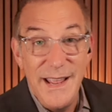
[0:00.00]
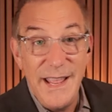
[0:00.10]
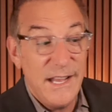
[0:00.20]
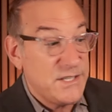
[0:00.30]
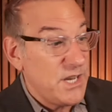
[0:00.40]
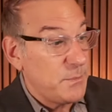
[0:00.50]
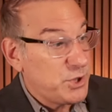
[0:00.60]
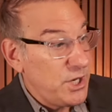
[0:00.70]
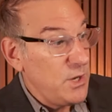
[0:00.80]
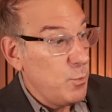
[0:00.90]
except
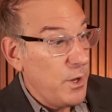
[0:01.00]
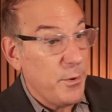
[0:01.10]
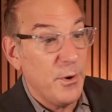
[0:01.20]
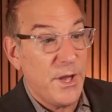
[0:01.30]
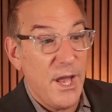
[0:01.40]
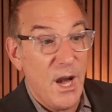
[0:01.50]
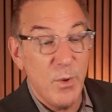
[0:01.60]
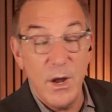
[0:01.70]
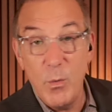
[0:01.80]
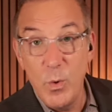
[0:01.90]
she, with her
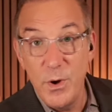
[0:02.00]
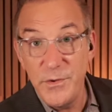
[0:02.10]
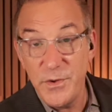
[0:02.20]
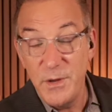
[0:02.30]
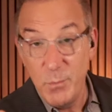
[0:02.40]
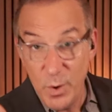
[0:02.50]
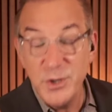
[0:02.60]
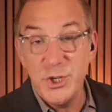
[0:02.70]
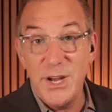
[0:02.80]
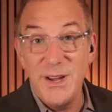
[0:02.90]
camera, was
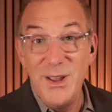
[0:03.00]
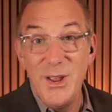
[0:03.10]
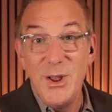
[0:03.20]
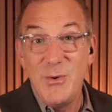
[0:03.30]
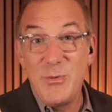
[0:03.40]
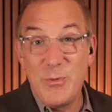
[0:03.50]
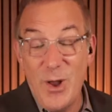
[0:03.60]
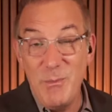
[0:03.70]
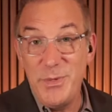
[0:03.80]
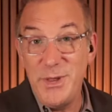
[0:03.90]
emerging
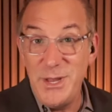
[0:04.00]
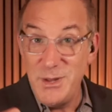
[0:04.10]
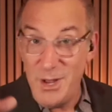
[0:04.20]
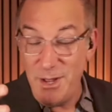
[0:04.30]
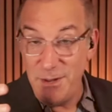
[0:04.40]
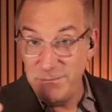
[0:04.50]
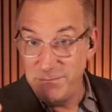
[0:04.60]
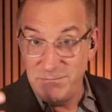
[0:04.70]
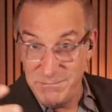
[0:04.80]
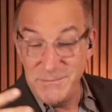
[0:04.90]
from the
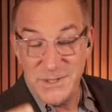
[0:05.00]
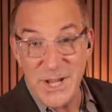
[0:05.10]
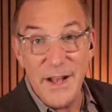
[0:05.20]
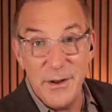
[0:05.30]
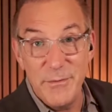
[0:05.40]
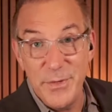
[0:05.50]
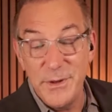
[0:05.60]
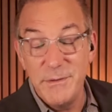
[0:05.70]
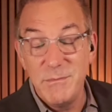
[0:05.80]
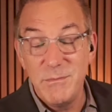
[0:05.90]
side of
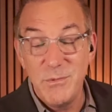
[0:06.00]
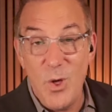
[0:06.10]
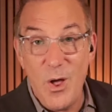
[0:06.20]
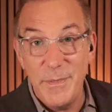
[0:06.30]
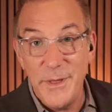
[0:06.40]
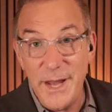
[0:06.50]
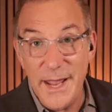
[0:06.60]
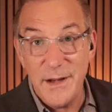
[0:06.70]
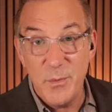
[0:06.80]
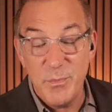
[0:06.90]
the lawn that
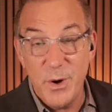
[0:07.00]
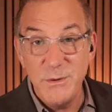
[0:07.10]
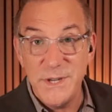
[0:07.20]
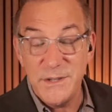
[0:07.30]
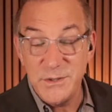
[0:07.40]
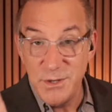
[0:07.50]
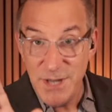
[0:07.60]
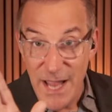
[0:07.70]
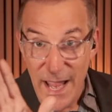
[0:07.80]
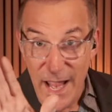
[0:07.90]
had the protesters
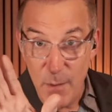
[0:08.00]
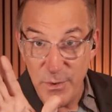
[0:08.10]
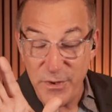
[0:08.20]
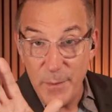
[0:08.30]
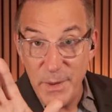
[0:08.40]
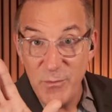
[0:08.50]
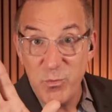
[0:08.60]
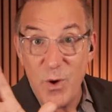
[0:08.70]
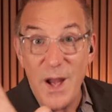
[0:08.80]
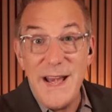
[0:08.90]
and was coming
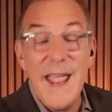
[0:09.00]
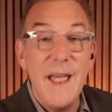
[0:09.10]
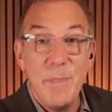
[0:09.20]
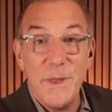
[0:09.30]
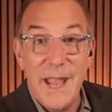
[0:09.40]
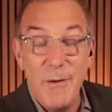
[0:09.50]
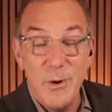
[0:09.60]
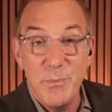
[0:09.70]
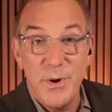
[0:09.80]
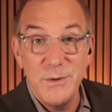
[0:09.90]
right at the
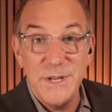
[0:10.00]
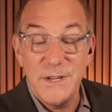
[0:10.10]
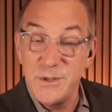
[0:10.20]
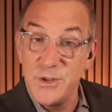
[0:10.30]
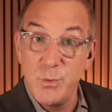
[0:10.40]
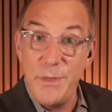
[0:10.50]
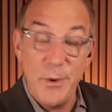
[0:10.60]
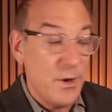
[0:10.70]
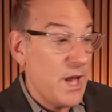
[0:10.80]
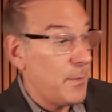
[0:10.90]
counter-protesters with
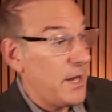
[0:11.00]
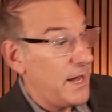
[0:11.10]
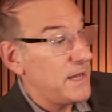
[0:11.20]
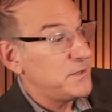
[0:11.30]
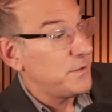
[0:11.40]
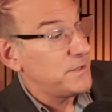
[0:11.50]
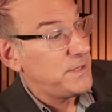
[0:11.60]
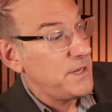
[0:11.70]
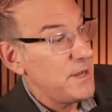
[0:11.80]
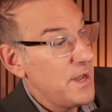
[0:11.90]
her camera. And as you can
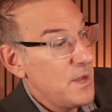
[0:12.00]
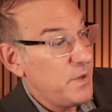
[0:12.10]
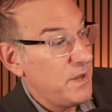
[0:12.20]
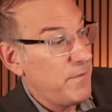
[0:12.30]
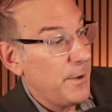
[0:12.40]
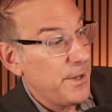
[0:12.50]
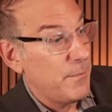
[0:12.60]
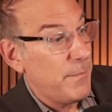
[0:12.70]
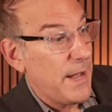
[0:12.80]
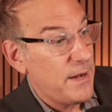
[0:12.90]
see, being very
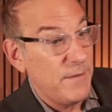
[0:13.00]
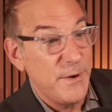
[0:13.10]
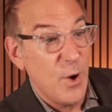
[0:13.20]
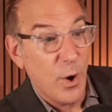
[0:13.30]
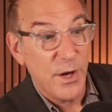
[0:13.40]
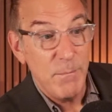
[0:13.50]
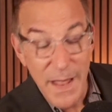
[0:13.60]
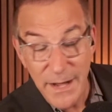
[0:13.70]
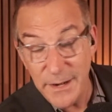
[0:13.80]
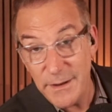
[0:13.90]
combative and
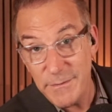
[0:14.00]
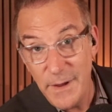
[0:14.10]
argumentative.